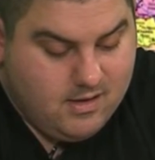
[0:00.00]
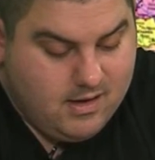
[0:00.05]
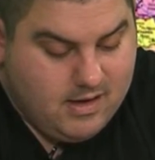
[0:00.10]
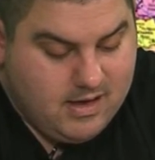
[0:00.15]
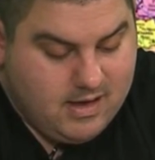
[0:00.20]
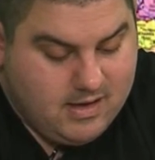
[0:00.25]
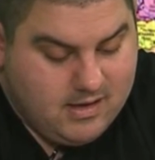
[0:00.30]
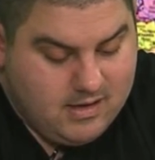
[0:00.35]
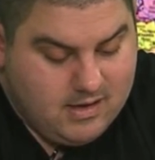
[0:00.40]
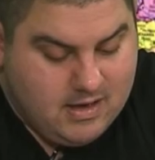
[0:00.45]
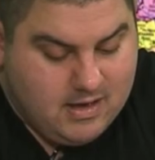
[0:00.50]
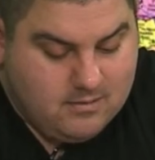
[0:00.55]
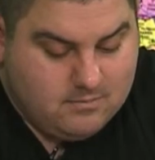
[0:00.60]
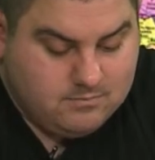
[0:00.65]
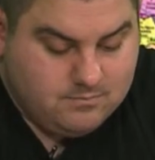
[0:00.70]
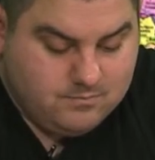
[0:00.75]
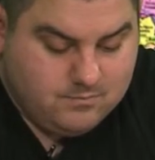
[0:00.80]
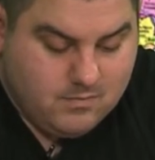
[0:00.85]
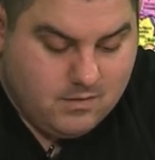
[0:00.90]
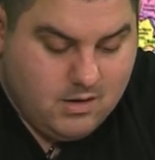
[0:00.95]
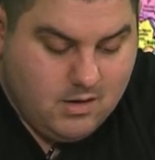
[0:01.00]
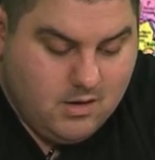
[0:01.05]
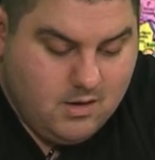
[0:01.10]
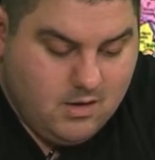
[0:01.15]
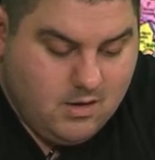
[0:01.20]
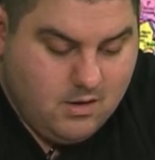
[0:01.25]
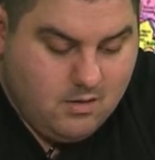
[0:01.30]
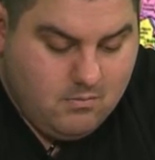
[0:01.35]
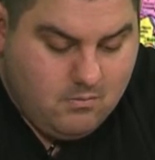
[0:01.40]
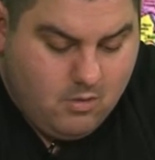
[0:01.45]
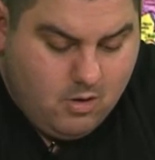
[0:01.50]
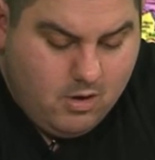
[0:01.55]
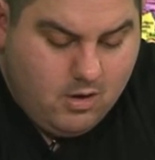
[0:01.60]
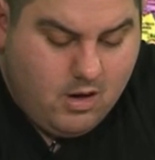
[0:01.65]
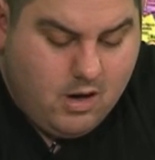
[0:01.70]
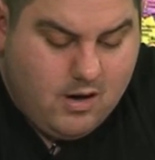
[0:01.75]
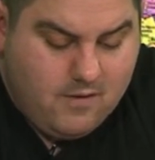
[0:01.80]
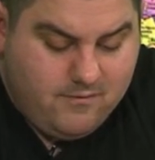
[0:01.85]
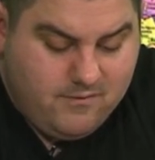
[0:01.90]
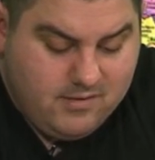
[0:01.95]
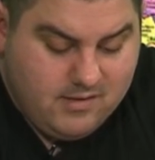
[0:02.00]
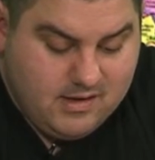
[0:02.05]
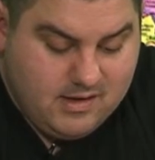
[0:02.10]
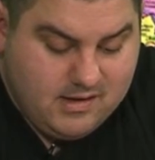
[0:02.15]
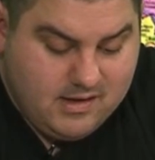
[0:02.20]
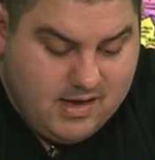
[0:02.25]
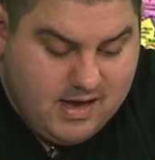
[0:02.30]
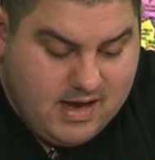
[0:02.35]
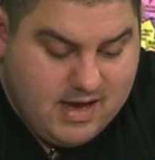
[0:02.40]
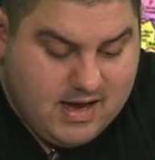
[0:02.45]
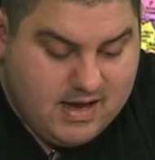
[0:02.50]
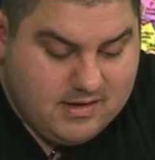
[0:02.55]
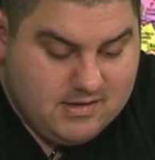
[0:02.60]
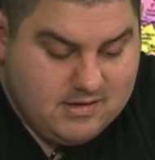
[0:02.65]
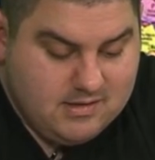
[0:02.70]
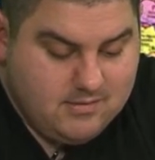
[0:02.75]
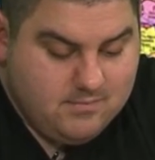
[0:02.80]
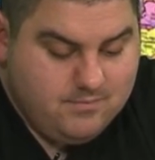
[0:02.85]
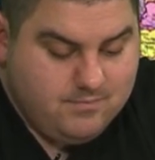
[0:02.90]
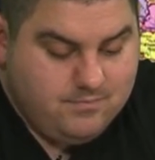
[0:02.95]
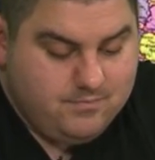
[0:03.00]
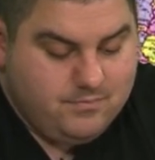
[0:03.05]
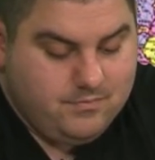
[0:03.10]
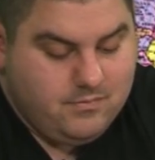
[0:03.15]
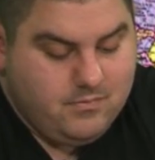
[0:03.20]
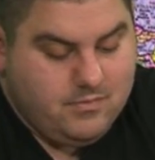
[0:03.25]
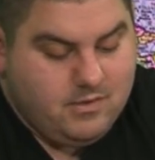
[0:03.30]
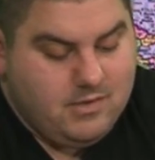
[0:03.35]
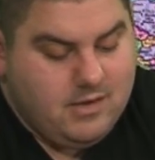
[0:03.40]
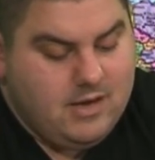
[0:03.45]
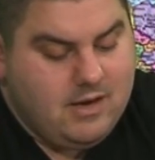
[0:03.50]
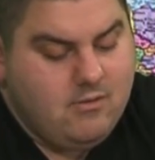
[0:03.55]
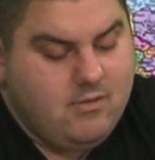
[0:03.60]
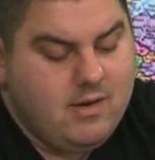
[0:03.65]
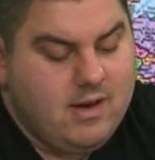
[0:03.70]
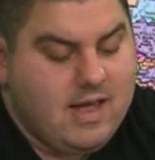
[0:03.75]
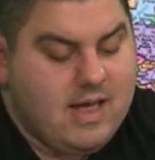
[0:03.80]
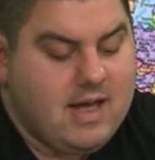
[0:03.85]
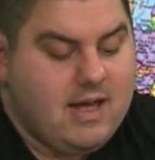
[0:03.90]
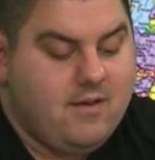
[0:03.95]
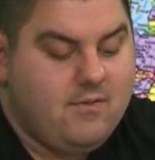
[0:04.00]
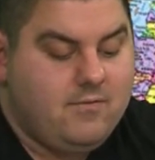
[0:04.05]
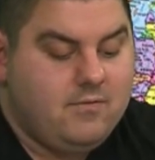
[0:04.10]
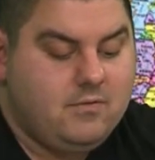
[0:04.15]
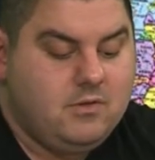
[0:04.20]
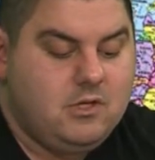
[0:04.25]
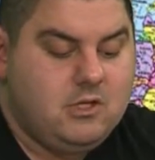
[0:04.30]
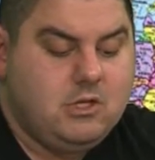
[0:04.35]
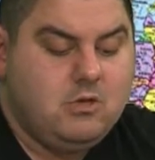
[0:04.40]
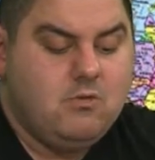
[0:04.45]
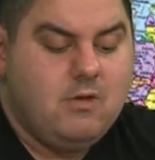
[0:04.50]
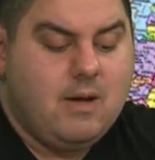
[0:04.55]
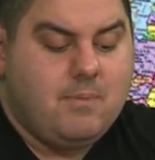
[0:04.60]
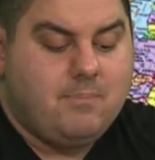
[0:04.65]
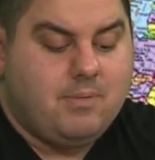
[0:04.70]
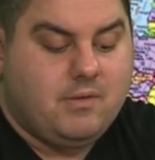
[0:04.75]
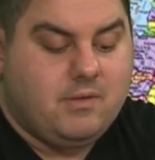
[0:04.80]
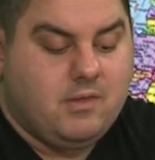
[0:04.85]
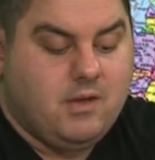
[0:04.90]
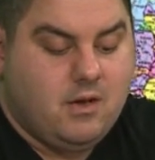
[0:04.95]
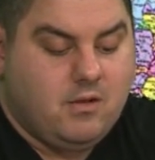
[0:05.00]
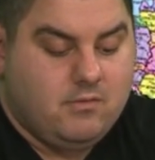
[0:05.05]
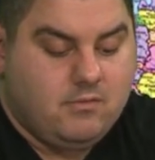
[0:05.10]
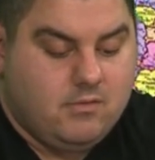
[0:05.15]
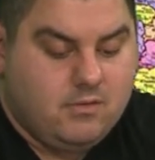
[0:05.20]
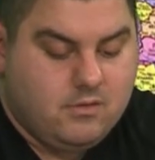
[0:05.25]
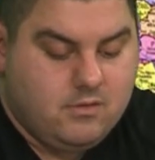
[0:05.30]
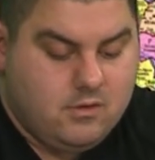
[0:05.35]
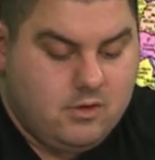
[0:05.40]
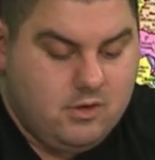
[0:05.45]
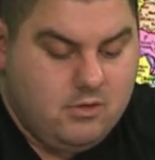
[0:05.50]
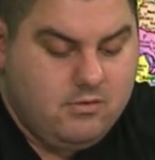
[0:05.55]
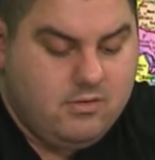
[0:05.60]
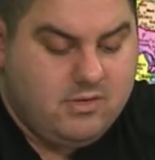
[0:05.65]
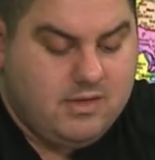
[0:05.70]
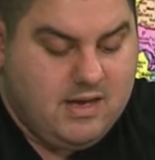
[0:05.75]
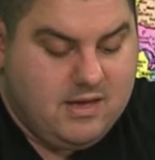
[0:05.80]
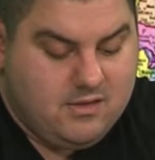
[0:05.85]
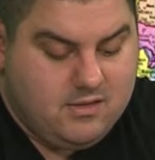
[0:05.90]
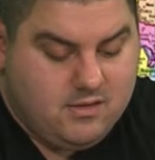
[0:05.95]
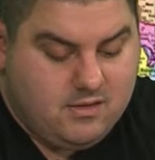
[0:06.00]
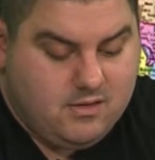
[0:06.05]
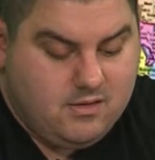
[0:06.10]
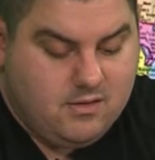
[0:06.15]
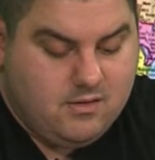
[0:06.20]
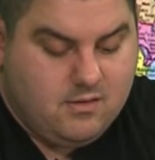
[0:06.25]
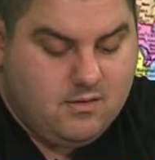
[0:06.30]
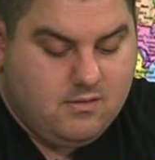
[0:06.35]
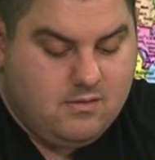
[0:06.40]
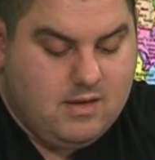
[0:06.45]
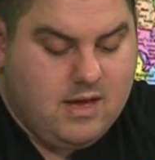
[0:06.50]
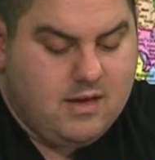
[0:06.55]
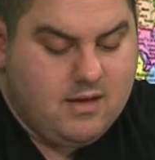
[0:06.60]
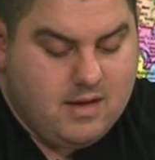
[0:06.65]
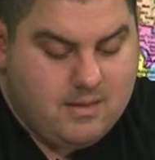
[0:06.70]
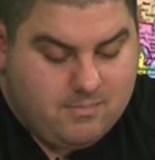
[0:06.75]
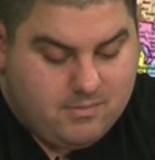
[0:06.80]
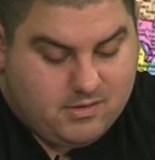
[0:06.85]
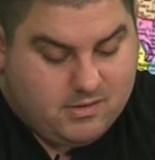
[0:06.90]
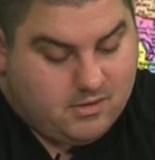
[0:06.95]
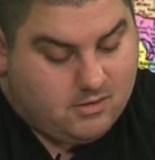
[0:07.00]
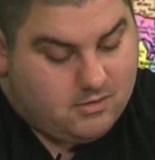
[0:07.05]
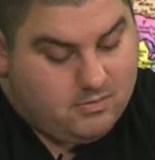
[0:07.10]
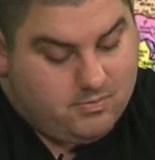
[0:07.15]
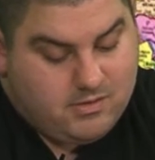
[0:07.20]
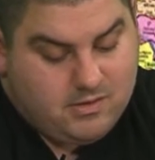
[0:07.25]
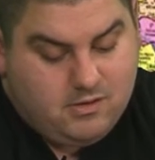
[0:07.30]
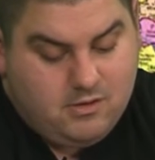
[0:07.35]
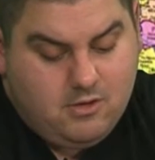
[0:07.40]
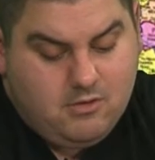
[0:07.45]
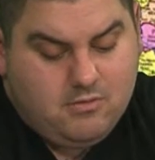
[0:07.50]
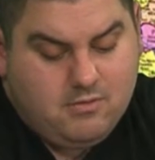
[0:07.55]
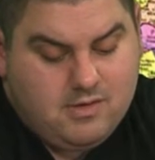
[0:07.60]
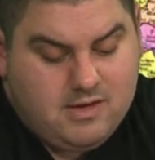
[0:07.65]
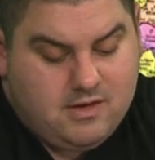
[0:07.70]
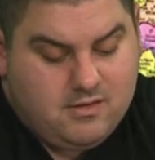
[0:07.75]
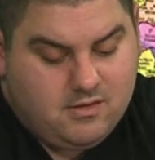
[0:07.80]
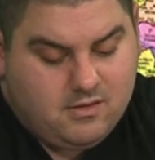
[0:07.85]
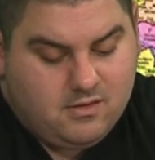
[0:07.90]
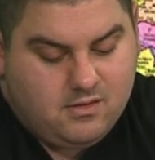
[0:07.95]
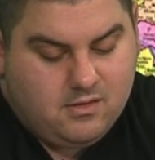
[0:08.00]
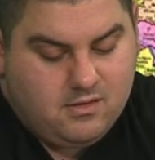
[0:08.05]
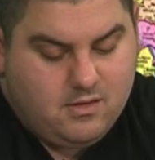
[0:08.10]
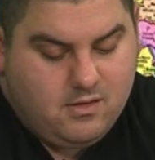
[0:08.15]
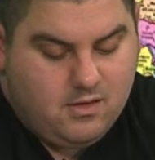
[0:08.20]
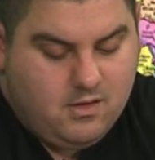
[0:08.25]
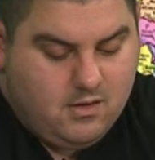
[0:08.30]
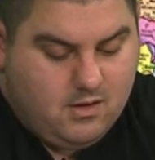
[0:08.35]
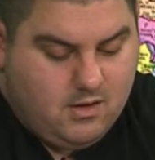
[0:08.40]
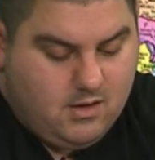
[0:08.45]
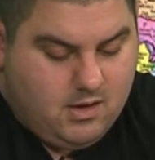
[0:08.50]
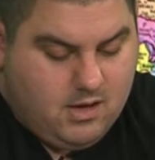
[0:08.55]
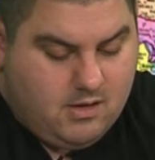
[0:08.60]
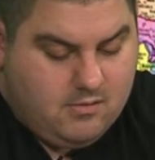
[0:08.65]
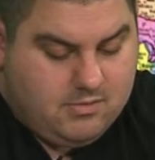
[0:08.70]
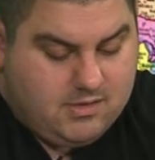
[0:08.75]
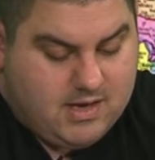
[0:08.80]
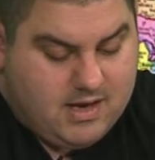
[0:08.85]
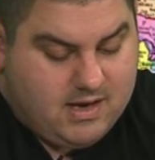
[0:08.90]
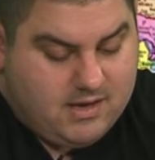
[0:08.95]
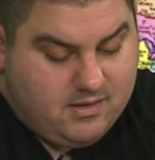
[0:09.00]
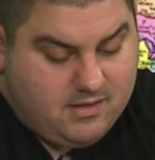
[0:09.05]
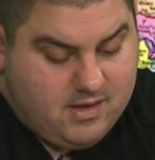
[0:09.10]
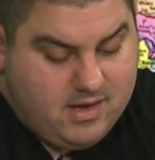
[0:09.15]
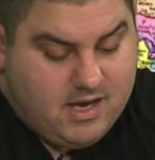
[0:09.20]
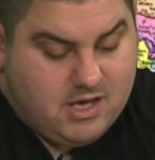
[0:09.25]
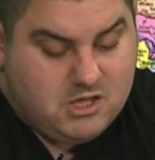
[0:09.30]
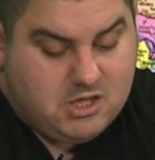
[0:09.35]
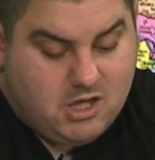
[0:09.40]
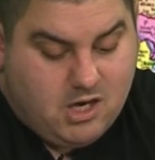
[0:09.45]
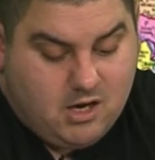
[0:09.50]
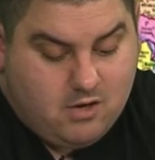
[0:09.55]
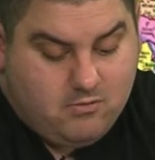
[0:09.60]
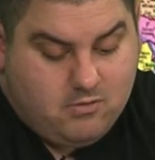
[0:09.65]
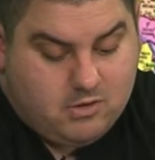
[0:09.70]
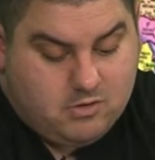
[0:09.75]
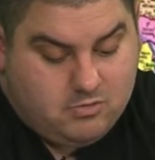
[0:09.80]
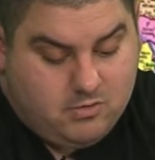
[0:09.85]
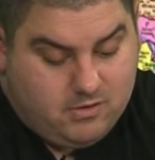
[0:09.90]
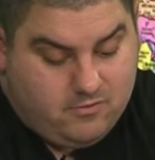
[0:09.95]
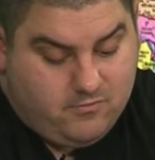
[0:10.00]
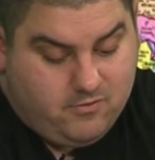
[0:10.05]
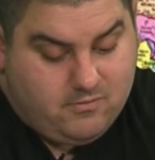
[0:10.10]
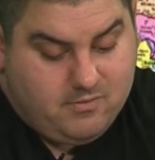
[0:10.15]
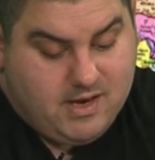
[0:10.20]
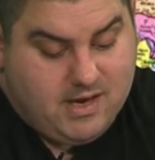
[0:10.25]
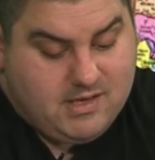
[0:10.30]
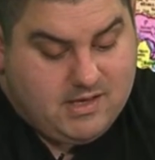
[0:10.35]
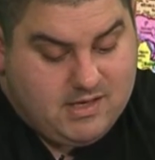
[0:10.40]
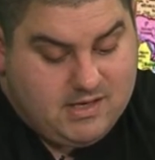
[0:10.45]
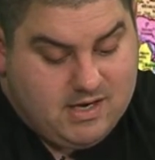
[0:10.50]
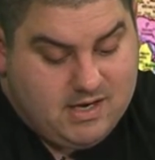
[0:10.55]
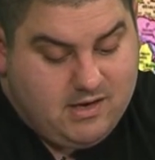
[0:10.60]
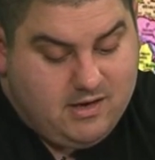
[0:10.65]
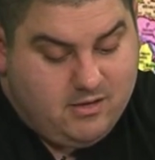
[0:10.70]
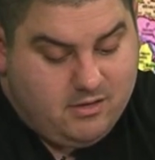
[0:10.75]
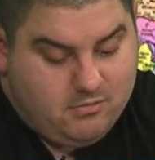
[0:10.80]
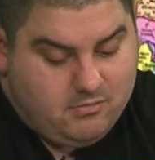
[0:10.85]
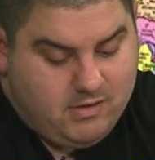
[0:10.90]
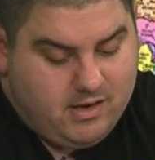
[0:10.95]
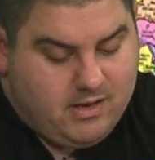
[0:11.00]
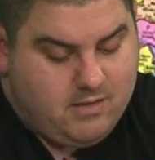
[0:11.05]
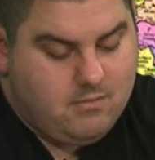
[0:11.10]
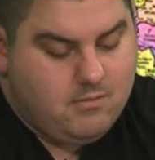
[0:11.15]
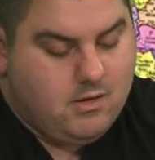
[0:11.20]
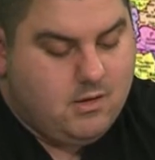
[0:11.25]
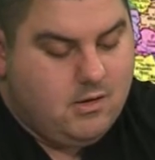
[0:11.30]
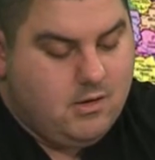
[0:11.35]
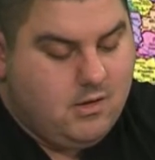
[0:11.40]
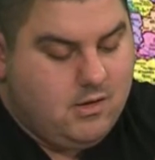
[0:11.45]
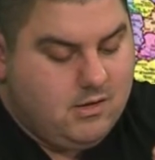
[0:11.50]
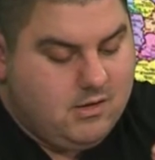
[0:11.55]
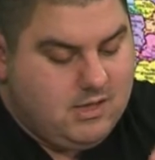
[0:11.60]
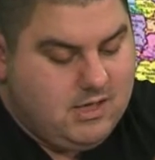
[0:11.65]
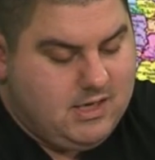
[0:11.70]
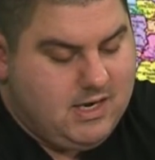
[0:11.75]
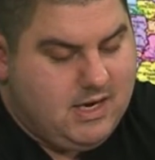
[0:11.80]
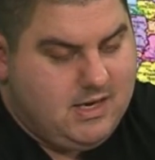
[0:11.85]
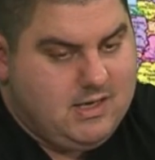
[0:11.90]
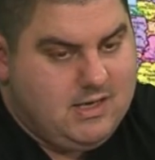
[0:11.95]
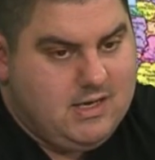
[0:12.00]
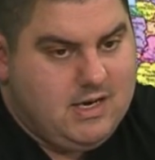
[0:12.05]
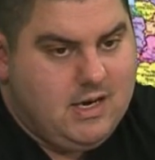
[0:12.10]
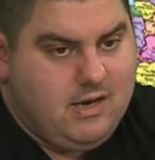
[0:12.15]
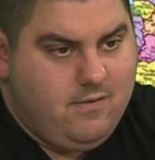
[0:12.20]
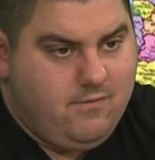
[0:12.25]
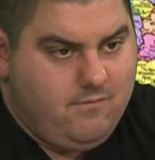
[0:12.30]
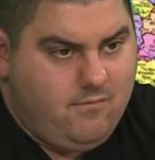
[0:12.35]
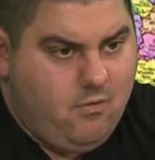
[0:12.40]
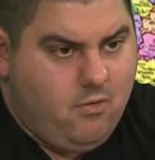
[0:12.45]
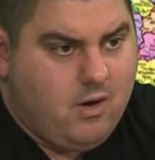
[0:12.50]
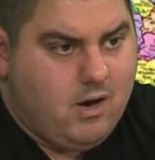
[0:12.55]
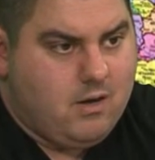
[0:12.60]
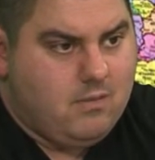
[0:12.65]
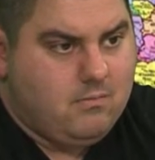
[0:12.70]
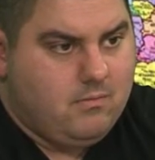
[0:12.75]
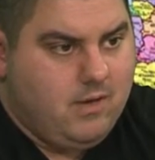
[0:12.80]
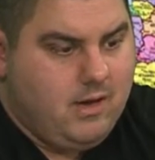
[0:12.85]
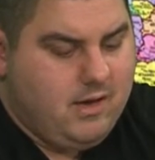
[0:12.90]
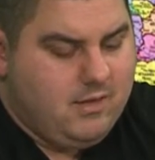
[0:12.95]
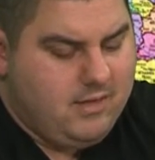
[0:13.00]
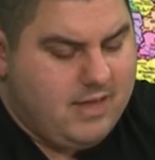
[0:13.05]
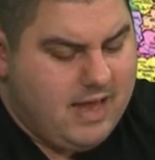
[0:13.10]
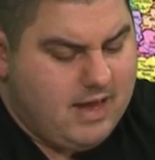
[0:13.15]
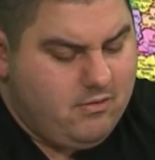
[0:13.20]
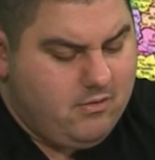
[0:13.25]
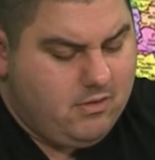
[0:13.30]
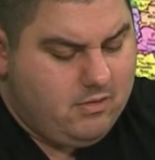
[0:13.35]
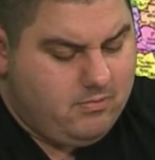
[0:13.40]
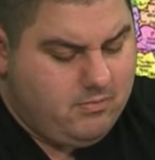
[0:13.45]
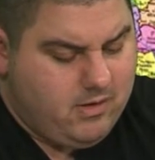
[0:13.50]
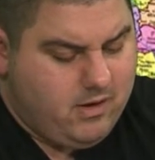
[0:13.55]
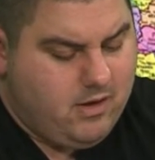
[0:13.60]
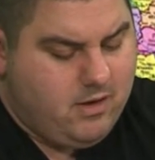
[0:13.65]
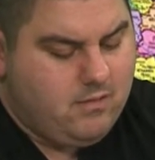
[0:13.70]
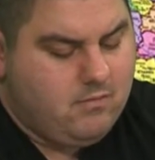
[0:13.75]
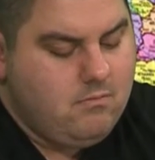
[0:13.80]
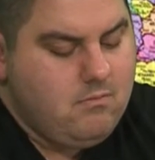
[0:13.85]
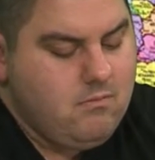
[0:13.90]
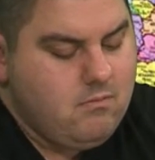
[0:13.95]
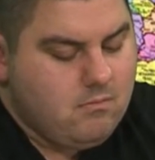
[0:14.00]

And um, more often than not, they would have two episodes, two seasons, not episodes, but two seasons of Sonic the Hedgehog, which went from 1993 to 1994. And that was where